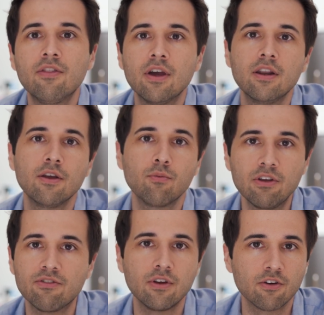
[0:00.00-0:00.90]
than in
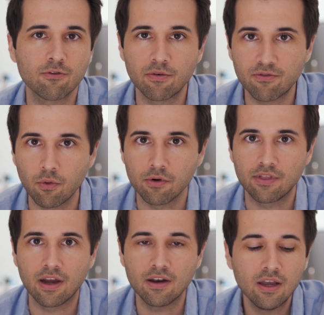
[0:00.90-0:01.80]
recent years before
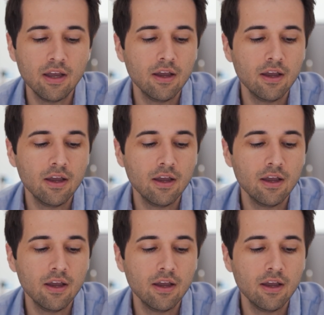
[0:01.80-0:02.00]
that.